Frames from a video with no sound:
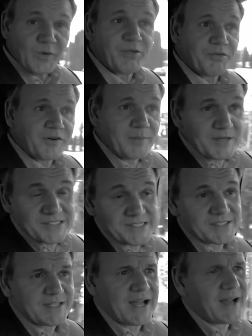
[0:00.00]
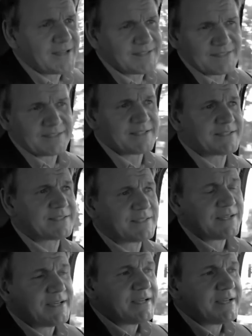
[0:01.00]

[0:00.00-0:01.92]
with 3 Michelin stars. It just,